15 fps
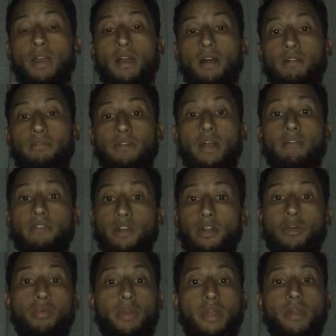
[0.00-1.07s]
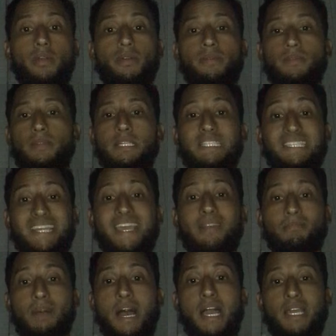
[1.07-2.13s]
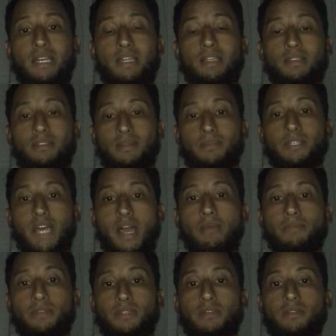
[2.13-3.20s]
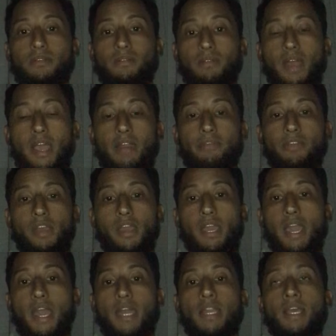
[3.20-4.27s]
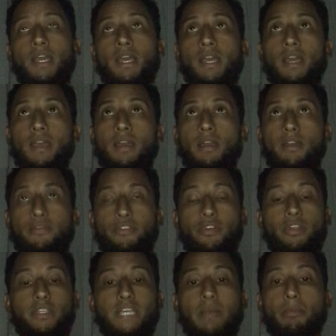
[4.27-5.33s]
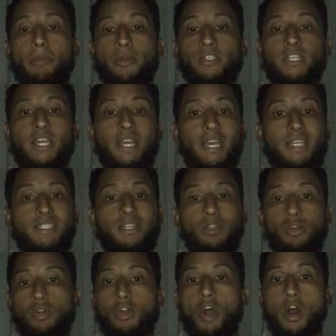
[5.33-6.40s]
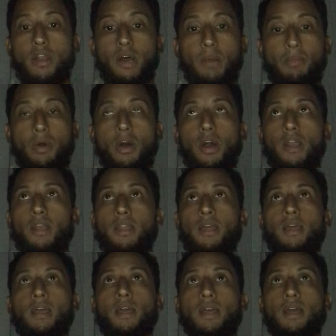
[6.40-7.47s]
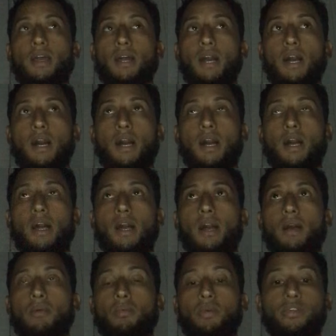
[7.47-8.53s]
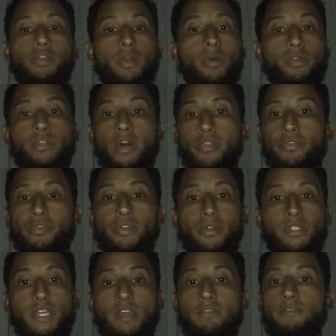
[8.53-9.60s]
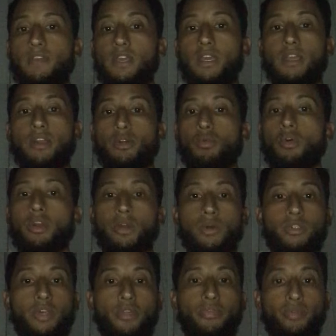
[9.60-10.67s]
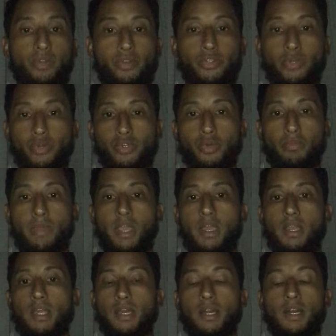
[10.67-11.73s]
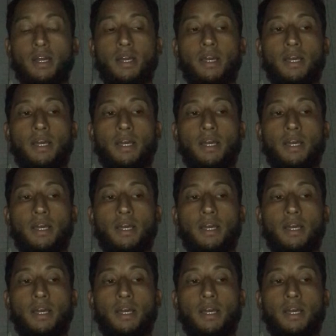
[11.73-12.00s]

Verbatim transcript: a, a very weird state of mind sometimes, right? If you can get, if you're the type of person that gets a little caught up on uh, what goes on through your TV or what goes on through your social media.